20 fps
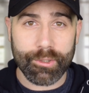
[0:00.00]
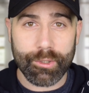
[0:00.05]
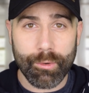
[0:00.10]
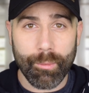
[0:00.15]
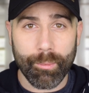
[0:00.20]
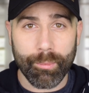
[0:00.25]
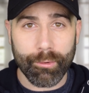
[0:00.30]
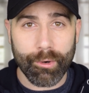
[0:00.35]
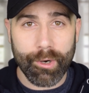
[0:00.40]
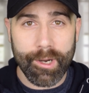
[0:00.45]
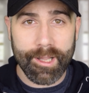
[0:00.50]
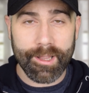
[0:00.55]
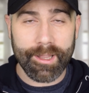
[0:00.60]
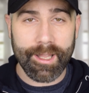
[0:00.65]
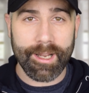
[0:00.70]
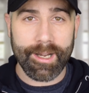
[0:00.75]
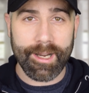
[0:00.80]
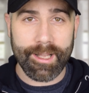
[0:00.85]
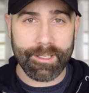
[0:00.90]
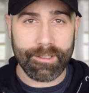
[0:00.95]
to bring
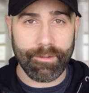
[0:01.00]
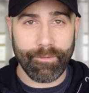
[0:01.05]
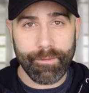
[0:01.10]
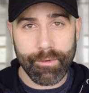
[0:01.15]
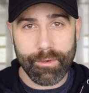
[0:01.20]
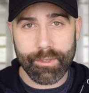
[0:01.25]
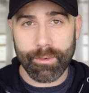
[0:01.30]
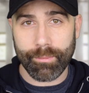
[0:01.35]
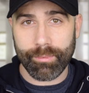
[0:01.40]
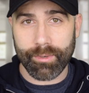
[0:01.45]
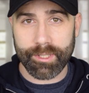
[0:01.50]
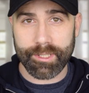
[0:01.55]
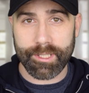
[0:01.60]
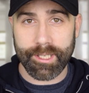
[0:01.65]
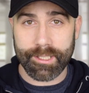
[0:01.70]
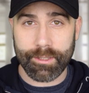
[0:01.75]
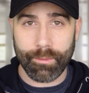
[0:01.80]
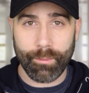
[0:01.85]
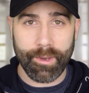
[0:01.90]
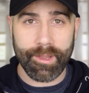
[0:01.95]
that into future
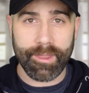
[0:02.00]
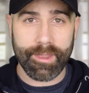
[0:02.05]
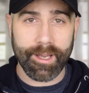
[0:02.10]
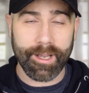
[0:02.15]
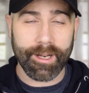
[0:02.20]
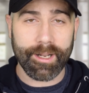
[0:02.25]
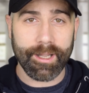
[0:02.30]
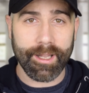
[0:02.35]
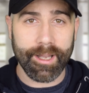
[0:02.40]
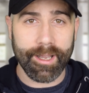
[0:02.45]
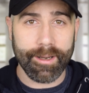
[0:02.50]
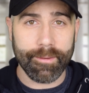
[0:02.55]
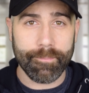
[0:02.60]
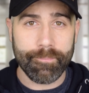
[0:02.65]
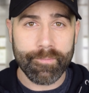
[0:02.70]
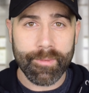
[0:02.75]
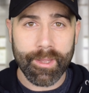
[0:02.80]
projects with that client,